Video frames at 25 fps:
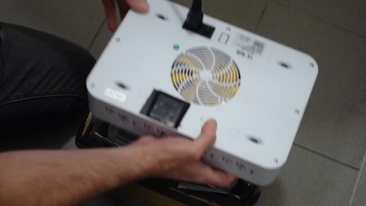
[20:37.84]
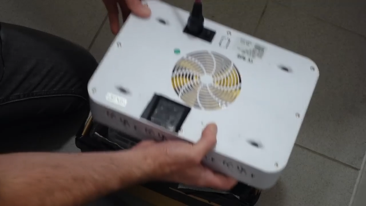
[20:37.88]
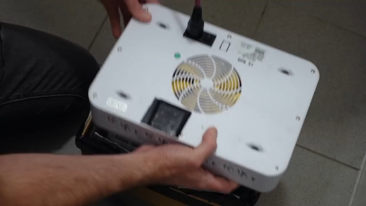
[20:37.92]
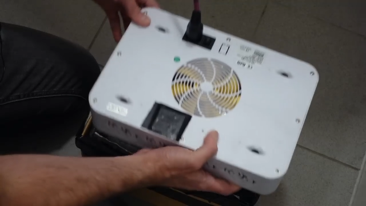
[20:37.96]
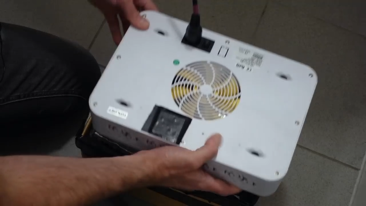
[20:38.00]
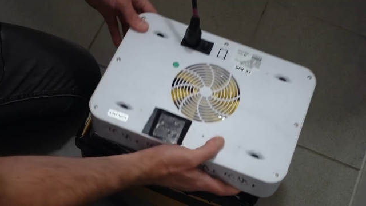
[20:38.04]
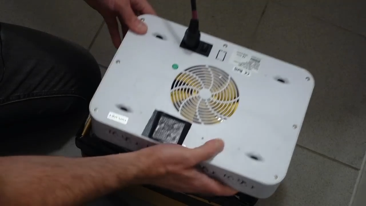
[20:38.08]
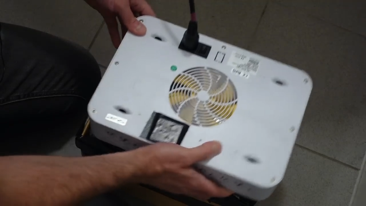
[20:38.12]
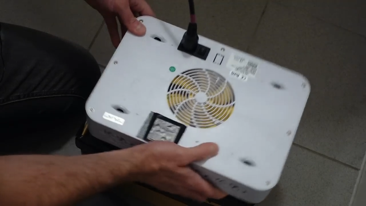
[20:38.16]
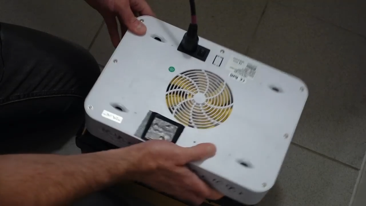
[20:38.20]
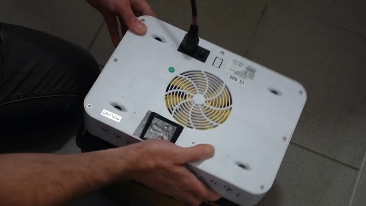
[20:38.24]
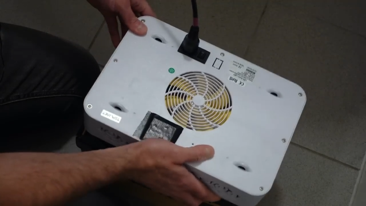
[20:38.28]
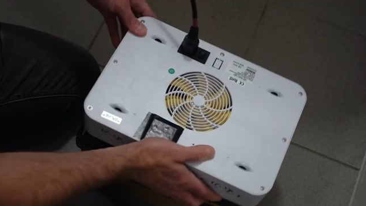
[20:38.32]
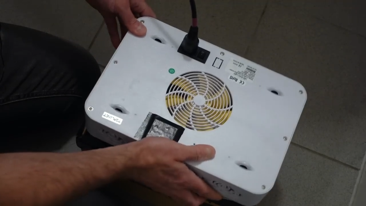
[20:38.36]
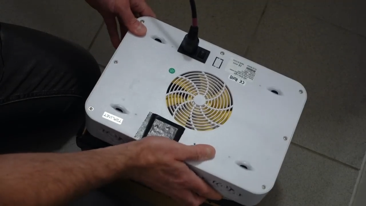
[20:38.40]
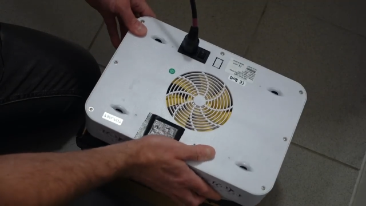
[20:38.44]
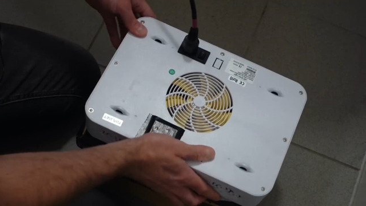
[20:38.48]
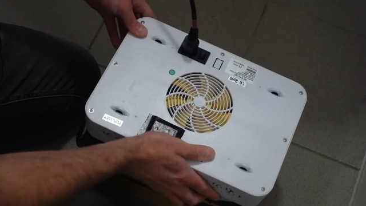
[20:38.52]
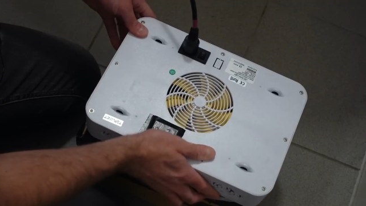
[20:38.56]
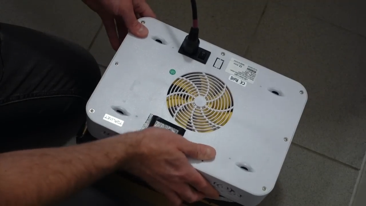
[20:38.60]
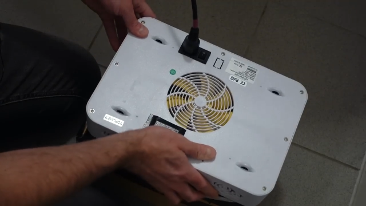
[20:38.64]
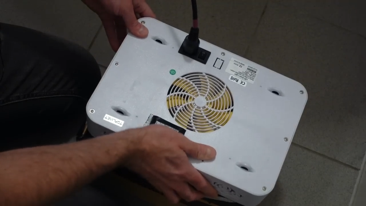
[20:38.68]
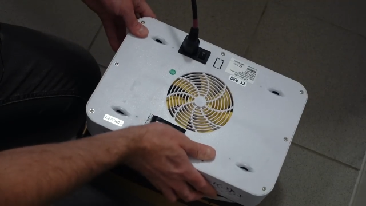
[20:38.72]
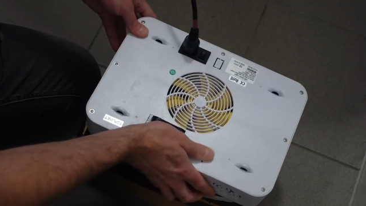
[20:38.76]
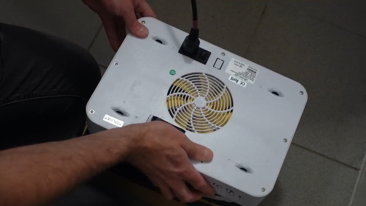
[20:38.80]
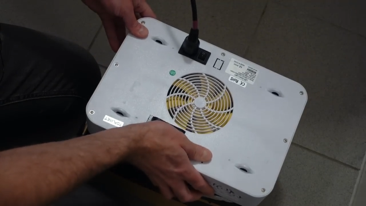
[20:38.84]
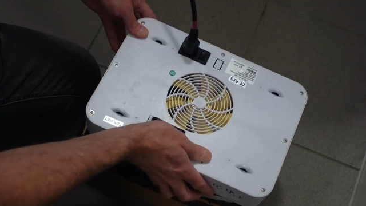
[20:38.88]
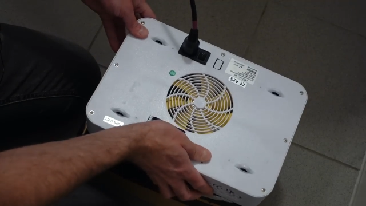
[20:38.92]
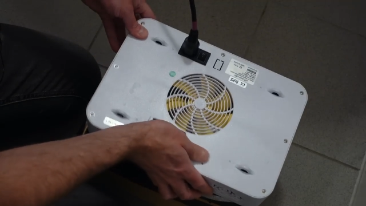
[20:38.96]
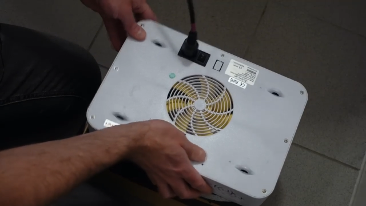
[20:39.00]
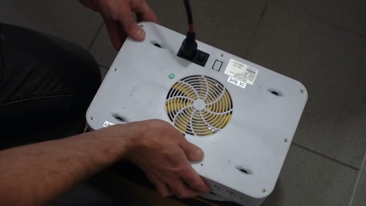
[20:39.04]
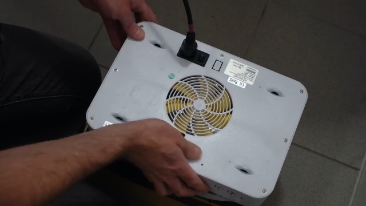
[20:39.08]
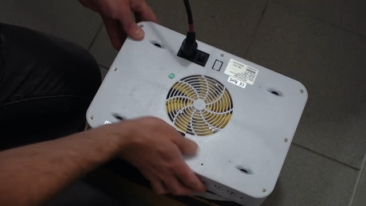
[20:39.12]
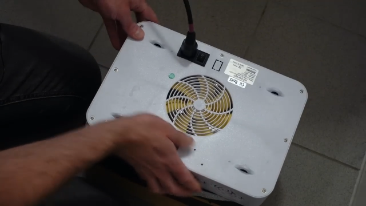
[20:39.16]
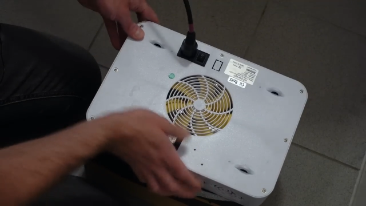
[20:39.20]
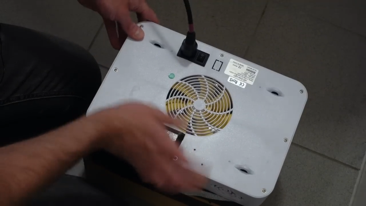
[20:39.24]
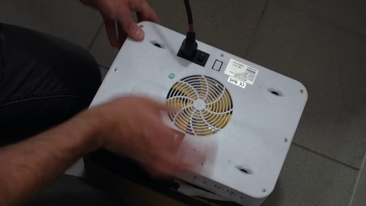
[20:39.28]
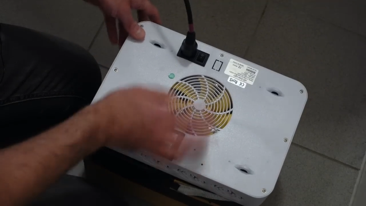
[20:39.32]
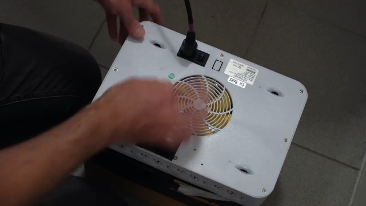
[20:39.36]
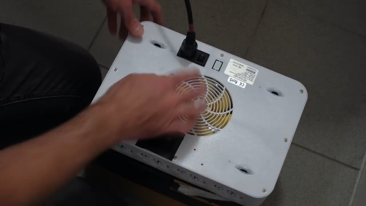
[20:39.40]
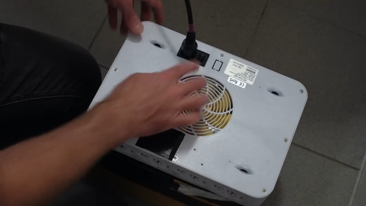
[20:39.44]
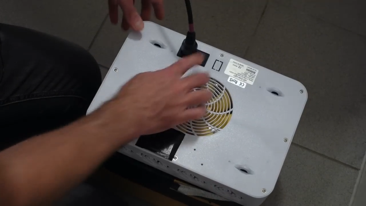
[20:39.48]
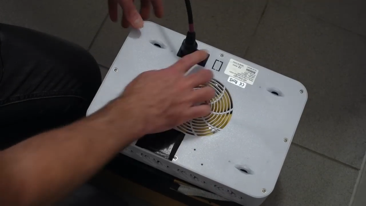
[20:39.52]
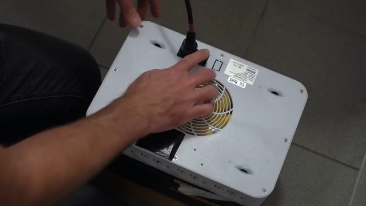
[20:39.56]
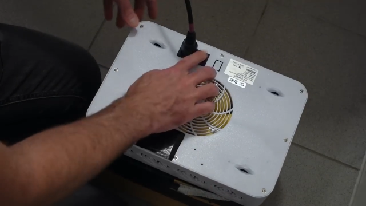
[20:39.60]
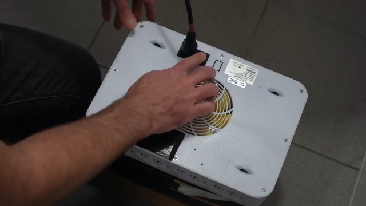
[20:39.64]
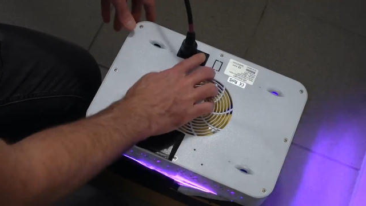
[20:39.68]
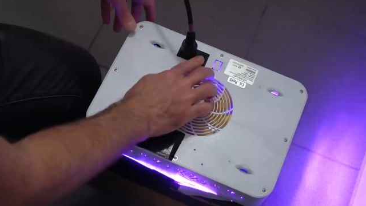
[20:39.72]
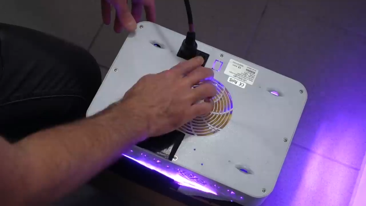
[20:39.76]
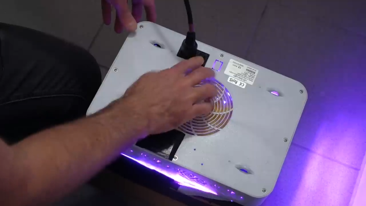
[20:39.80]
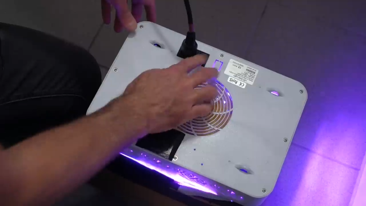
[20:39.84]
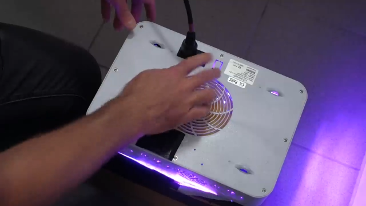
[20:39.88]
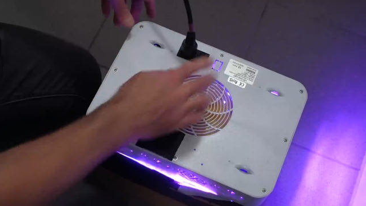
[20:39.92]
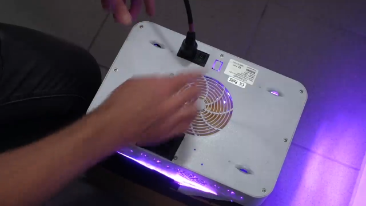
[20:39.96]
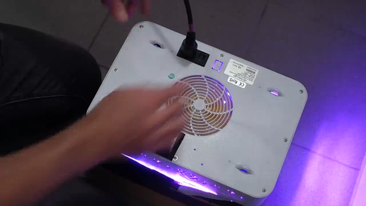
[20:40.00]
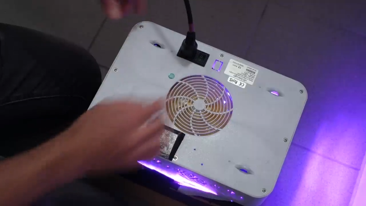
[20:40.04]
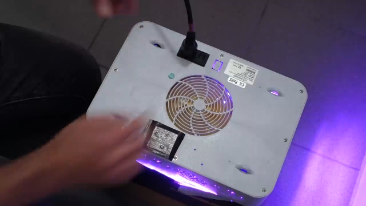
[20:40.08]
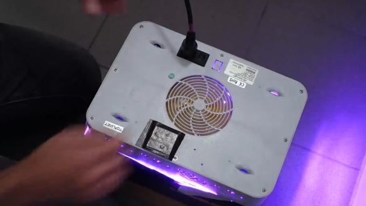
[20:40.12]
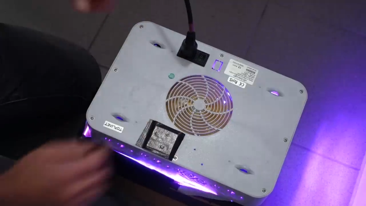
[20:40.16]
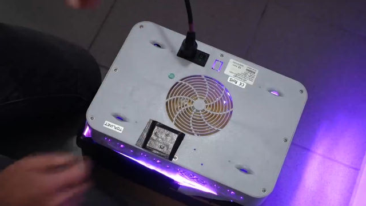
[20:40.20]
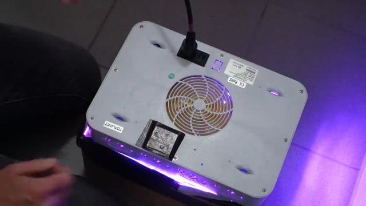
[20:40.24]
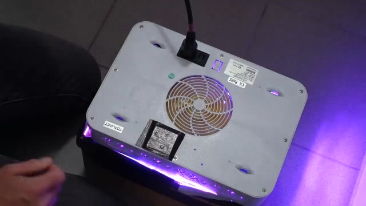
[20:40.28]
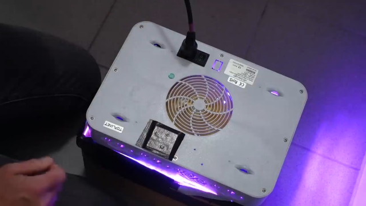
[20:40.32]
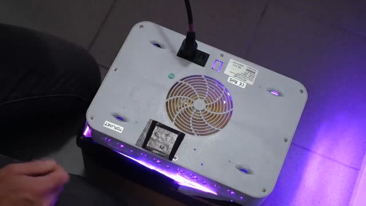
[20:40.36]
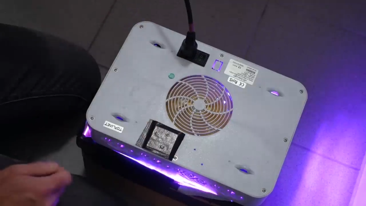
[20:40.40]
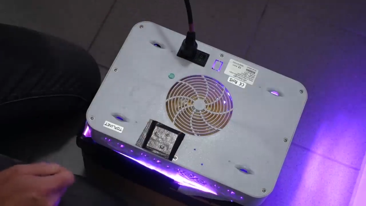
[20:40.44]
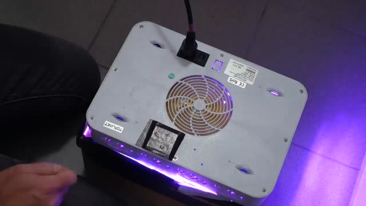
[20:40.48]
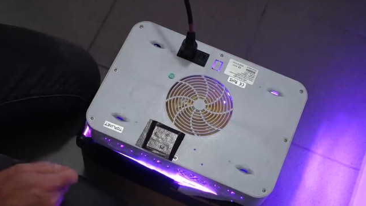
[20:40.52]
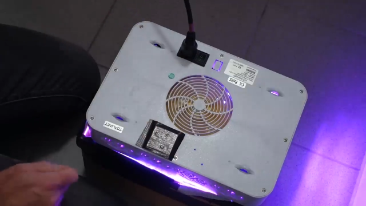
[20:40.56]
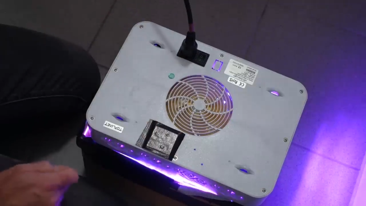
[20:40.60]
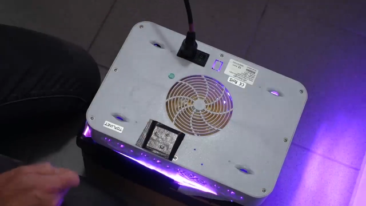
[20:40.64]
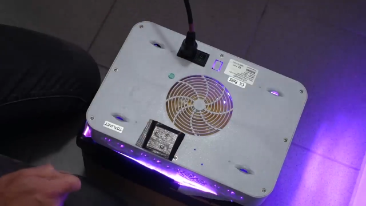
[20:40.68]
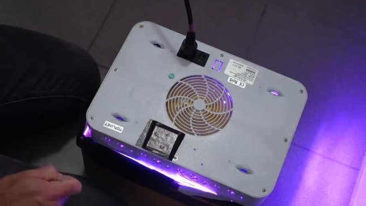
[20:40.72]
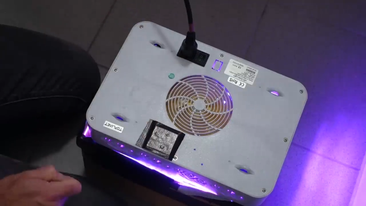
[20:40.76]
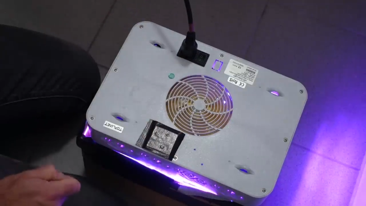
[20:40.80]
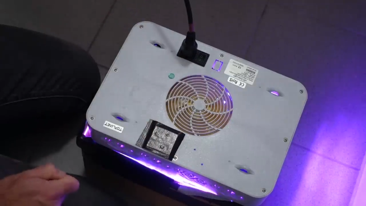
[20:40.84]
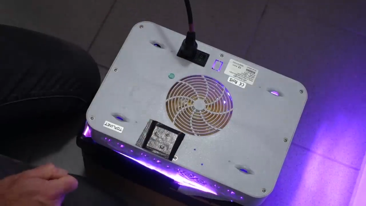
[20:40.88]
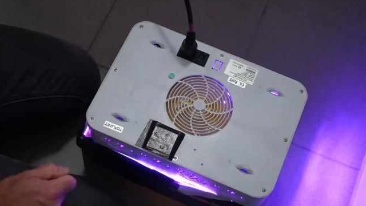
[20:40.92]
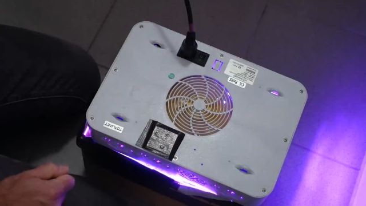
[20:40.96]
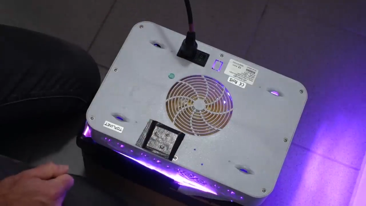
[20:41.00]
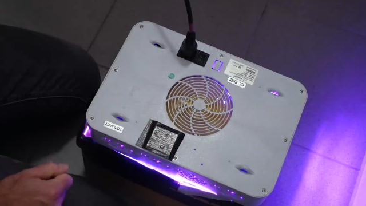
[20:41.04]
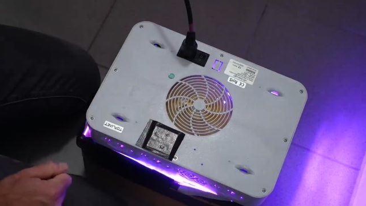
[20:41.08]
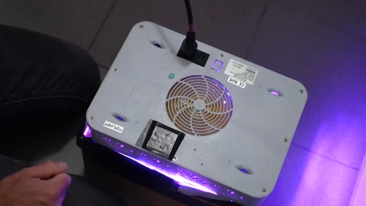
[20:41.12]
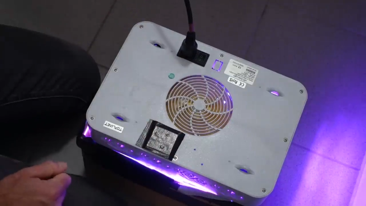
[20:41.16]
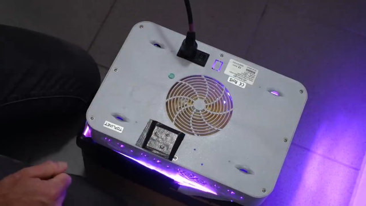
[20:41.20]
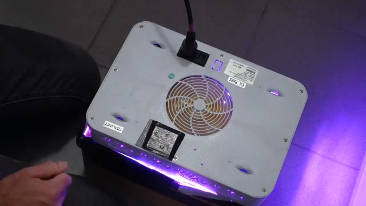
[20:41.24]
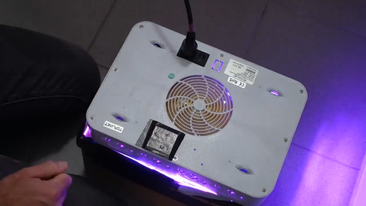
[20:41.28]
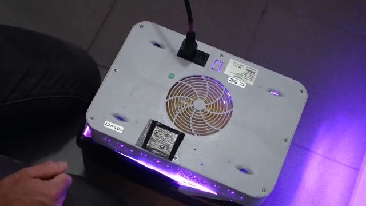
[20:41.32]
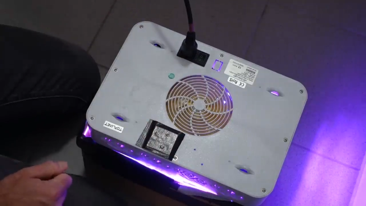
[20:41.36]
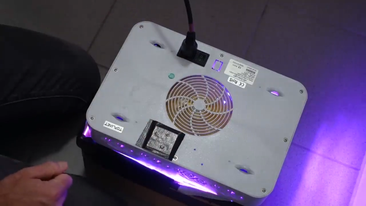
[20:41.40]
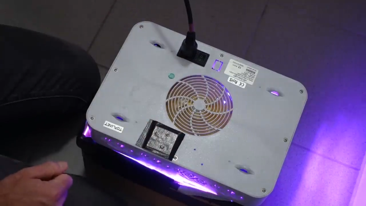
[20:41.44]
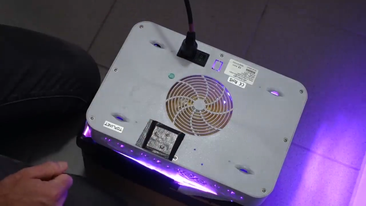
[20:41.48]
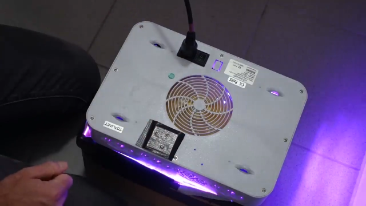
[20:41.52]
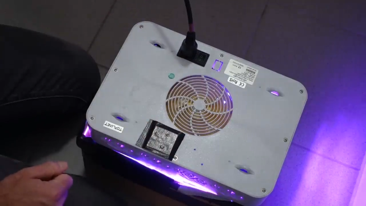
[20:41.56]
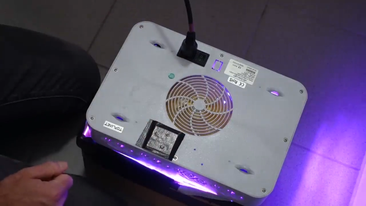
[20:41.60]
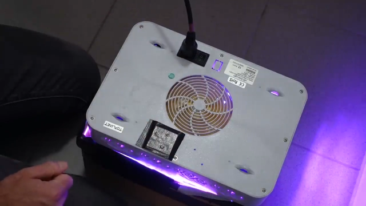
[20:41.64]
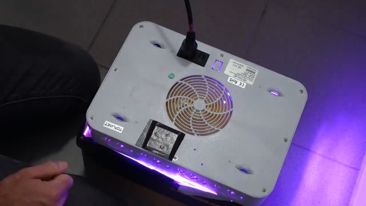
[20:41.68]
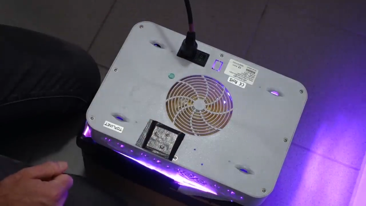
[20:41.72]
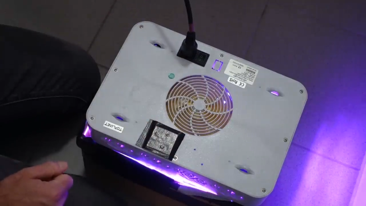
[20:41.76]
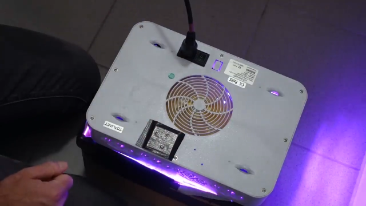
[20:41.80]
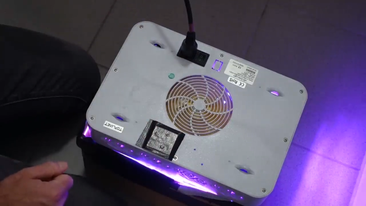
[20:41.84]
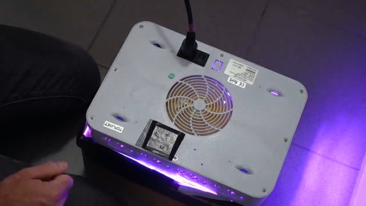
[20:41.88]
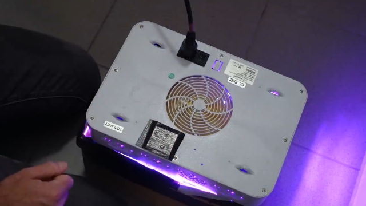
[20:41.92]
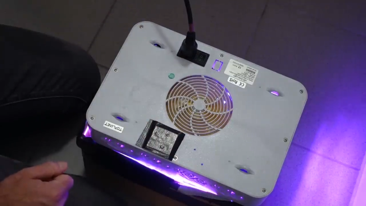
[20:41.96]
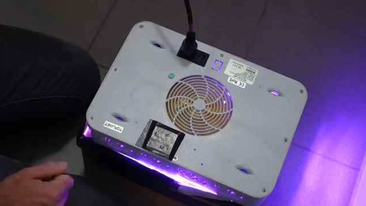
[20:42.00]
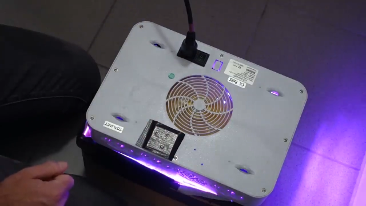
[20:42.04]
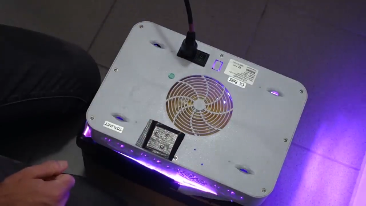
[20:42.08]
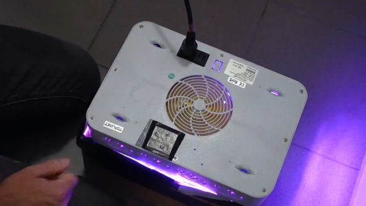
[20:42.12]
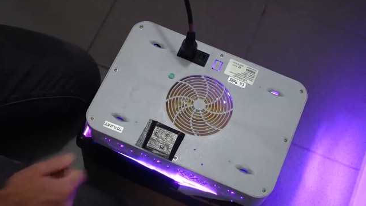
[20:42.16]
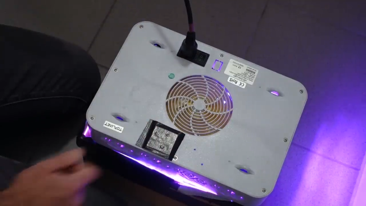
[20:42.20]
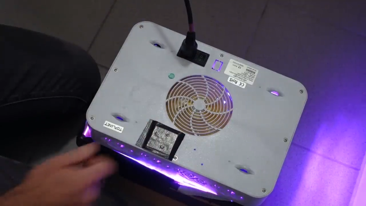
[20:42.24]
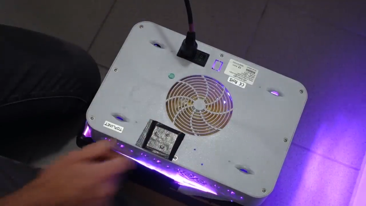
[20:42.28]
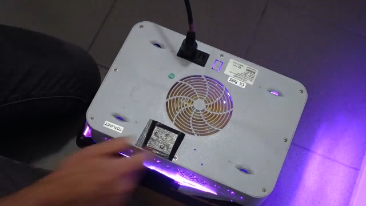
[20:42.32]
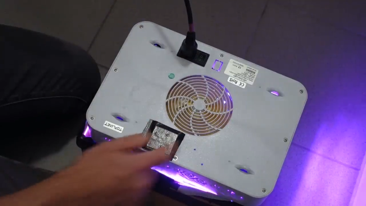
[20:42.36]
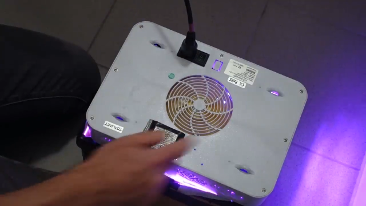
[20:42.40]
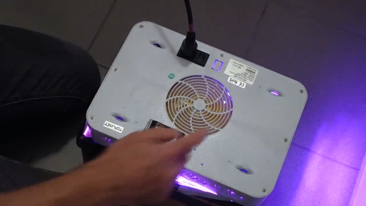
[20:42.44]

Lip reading: No face is visible, so there are no lips to read.